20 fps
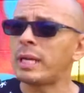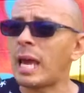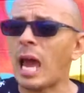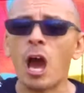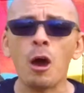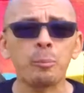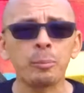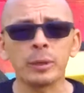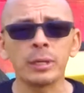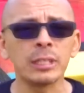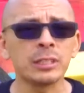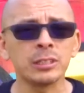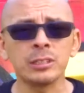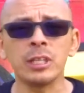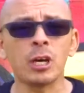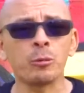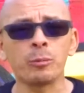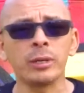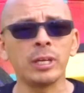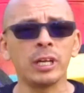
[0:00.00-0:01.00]
capitalism
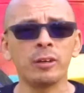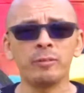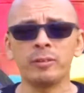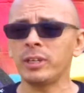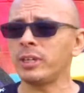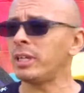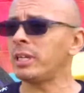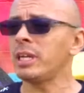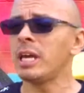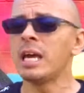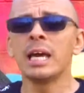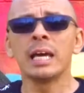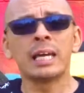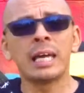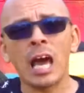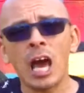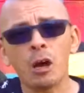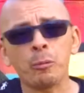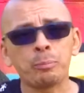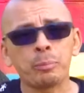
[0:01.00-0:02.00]
that we're living in,
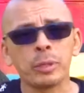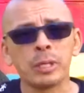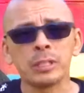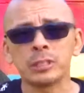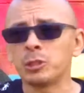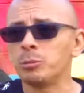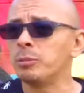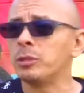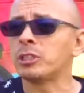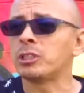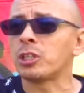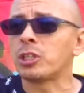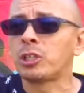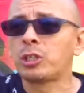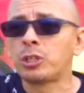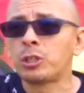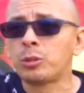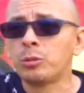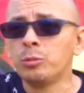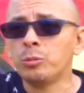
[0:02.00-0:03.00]
capitalism is a
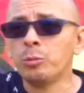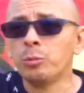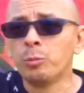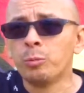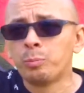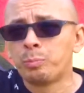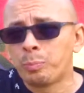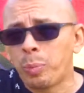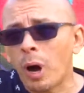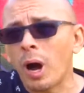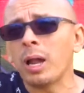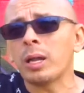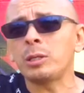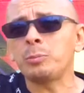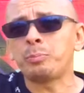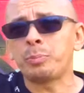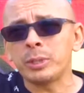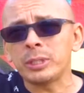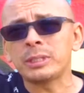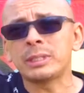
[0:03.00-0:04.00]
poly
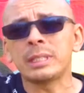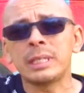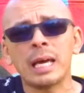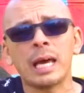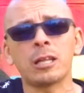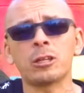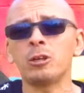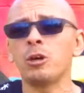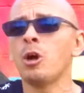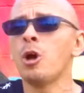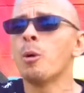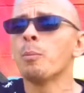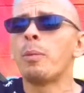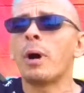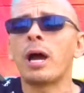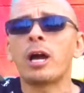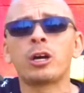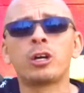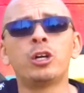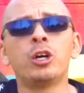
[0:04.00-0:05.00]
put together
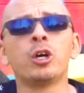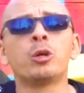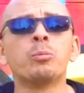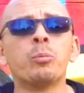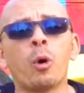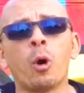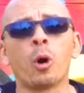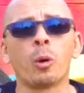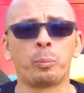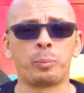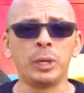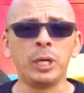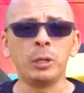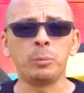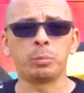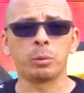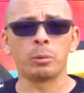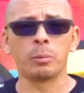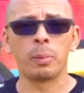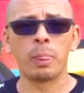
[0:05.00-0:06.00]
by a good moral
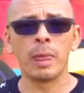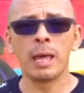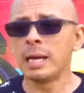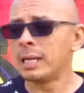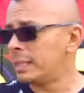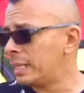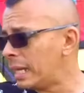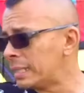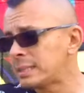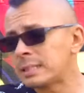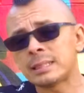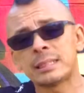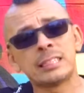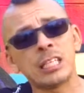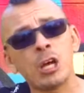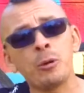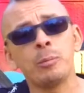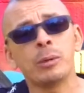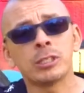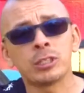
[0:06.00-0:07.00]
people. And that's the
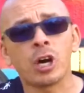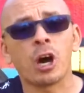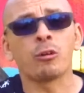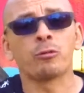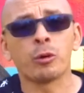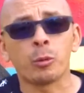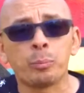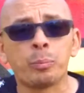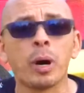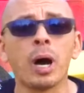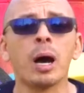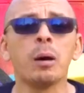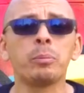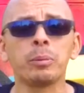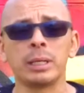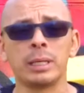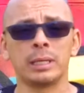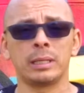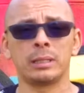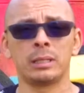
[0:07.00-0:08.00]
same as our
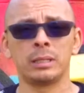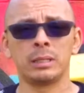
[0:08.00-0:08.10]
republic.